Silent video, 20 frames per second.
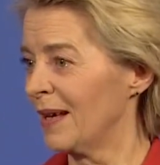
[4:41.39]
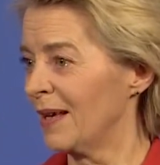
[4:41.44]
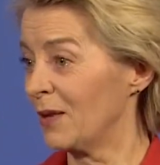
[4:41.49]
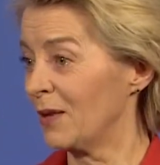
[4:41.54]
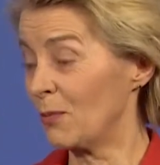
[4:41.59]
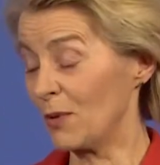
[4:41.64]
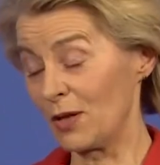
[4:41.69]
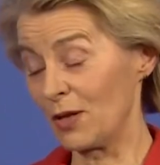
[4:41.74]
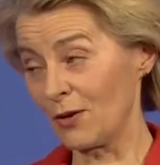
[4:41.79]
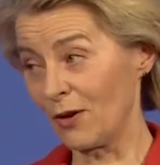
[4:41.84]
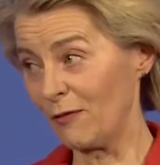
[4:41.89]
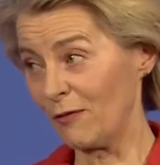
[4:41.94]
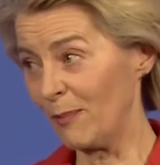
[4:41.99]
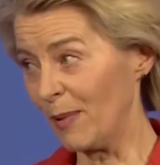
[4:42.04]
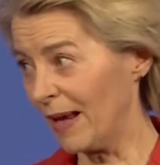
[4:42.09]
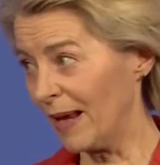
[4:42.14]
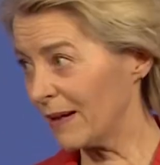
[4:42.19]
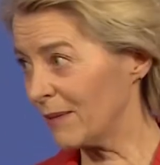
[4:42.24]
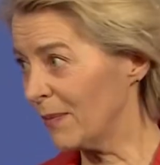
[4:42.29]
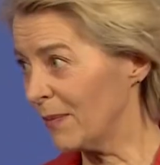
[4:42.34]
the risk of
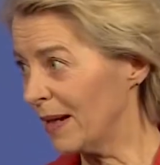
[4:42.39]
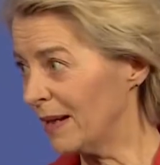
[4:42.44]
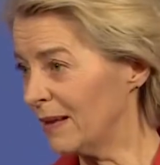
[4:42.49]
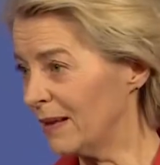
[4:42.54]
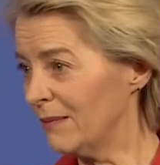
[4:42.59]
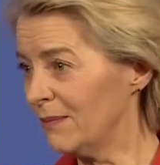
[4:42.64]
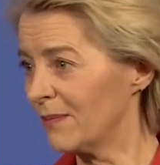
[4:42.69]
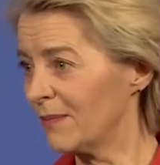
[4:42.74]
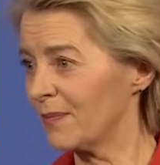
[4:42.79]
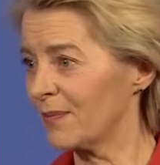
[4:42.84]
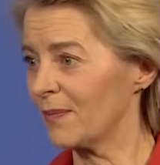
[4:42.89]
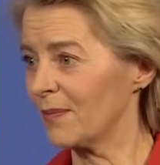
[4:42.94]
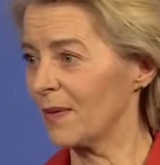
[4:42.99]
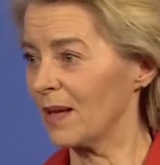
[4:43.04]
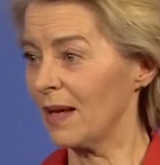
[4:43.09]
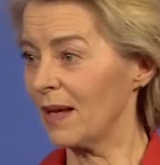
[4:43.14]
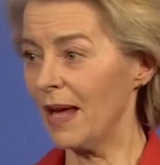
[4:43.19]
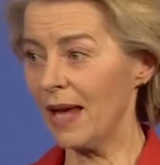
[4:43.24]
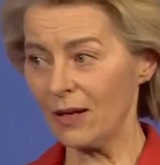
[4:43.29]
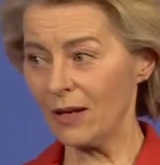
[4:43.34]
blackmail,
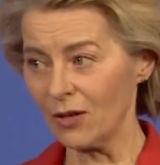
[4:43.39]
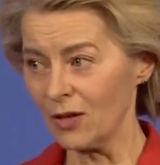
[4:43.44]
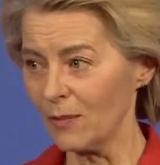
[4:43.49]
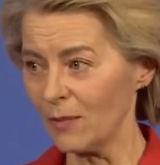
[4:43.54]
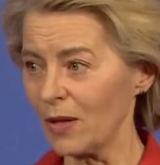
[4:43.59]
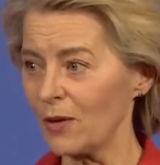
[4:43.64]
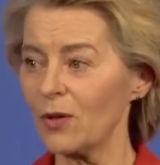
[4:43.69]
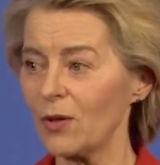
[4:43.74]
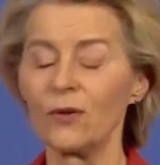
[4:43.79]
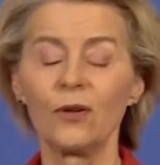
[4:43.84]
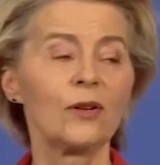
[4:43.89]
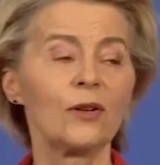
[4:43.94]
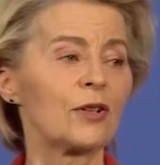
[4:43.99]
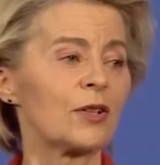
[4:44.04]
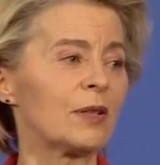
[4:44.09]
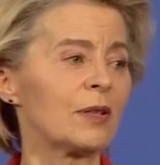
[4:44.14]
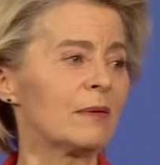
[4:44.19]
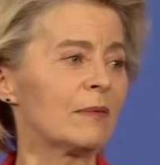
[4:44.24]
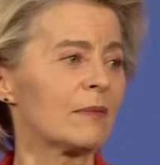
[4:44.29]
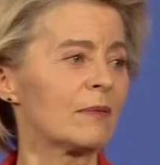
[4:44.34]
economic
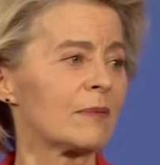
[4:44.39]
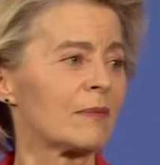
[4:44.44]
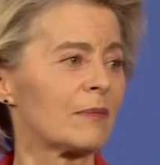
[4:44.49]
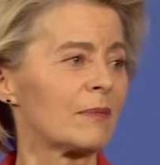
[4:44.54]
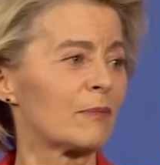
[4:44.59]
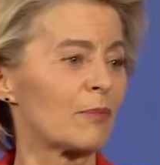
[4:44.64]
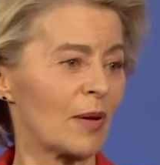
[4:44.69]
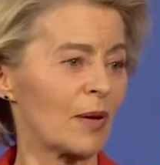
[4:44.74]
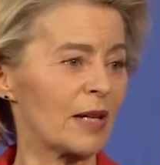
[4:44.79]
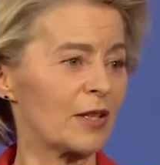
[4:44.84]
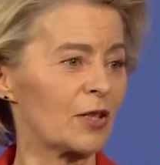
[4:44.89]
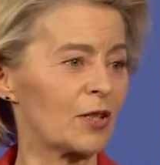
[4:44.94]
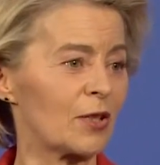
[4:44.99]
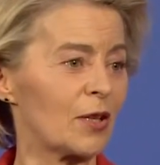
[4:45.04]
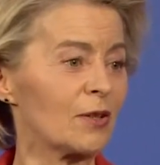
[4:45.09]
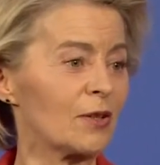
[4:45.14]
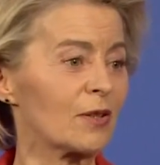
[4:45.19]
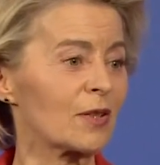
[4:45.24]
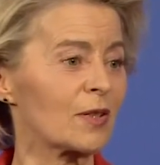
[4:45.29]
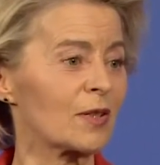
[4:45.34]
coercion, price
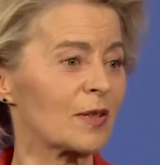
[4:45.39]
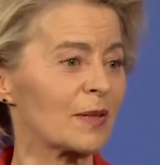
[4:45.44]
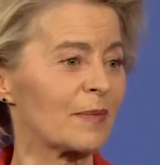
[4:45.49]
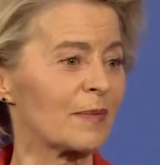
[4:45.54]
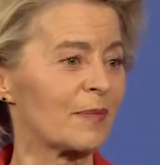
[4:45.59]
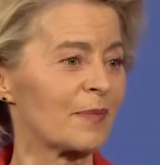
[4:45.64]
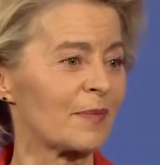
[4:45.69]
shocks.